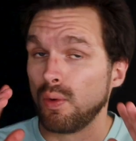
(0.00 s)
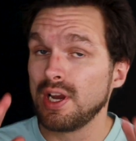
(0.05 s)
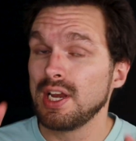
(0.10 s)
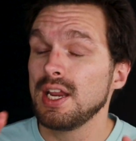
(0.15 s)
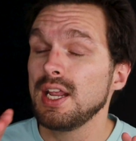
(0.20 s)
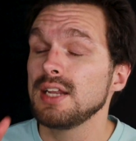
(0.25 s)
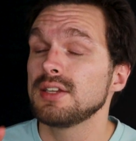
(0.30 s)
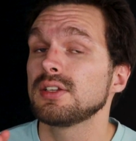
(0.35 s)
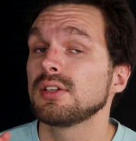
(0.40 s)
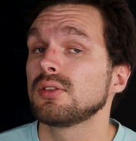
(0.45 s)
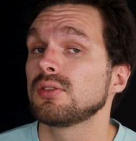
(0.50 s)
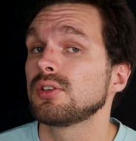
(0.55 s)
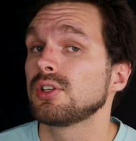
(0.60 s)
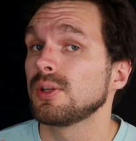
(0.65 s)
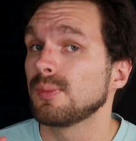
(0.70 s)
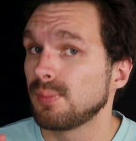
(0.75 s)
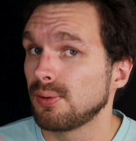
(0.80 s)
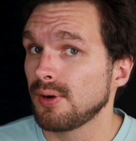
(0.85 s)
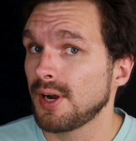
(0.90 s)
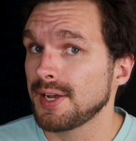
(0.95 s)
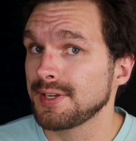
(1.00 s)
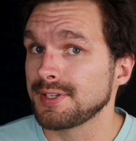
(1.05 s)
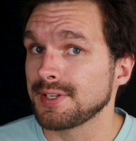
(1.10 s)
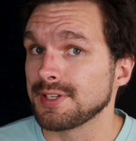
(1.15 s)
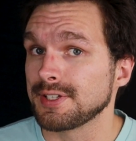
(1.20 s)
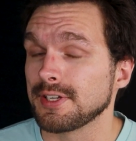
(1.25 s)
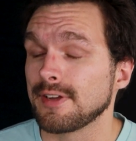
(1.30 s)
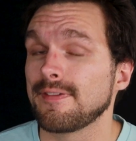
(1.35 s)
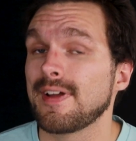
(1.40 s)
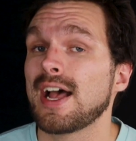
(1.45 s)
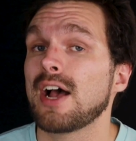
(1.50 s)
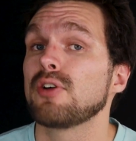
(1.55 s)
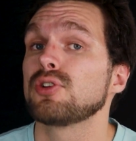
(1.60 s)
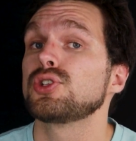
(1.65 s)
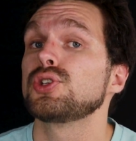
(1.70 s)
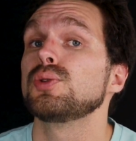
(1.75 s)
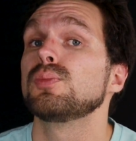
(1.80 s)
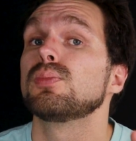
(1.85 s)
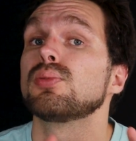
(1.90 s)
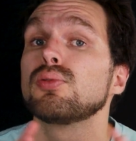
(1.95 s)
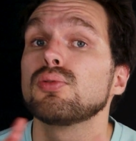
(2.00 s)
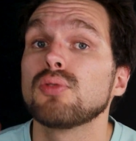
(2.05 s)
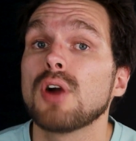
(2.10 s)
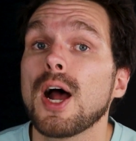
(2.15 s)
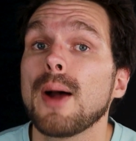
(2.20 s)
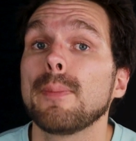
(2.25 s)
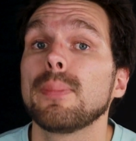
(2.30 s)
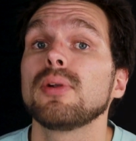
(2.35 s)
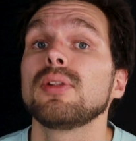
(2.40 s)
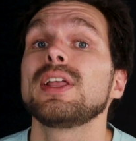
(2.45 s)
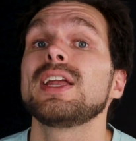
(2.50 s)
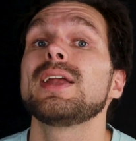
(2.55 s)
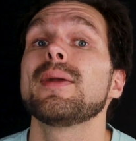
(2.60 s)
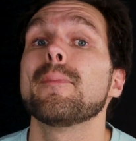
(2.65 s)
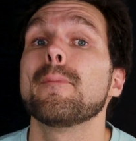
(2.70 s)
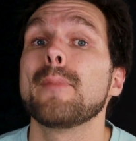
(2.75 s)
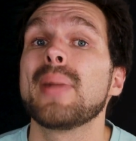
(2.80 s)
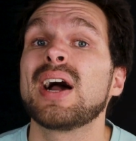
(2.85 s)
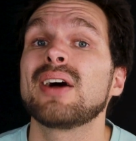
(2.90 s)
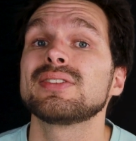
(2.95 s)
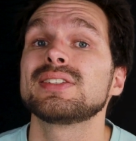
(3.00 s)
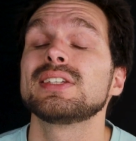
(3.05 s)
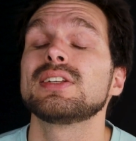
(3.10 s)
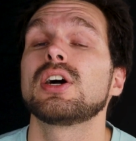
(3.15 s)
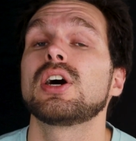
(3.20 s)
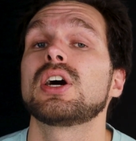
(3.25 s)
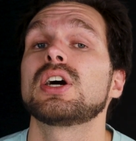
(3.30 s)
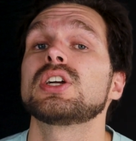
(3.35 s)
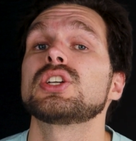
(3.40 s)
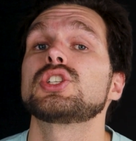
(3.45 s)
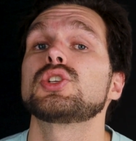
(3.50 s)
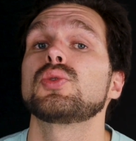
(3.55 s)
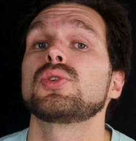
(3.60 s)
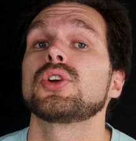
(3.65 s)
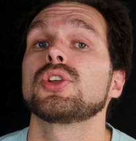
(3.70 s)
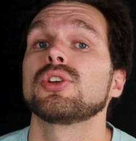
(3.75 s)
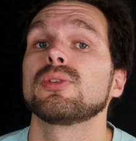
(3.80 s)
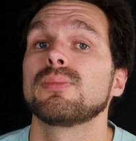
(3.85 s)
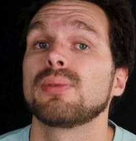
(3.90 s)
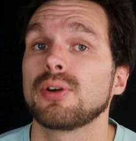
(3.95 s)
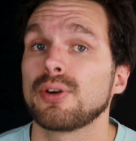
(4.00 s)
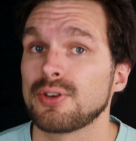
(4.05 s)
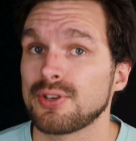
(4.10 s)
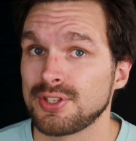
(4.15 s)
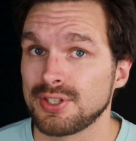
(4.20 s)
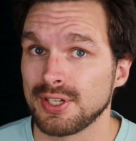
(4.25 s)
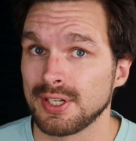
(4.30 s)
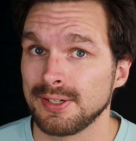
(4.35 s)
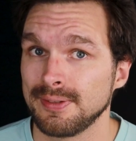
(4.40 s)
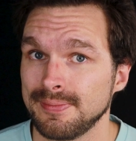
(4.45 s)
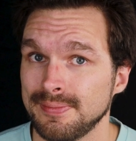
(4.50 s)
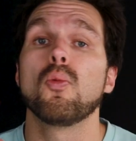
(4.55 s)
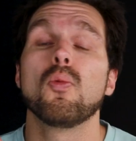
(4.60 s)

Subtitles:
we need to learn the process of how to properly mount it onto another person,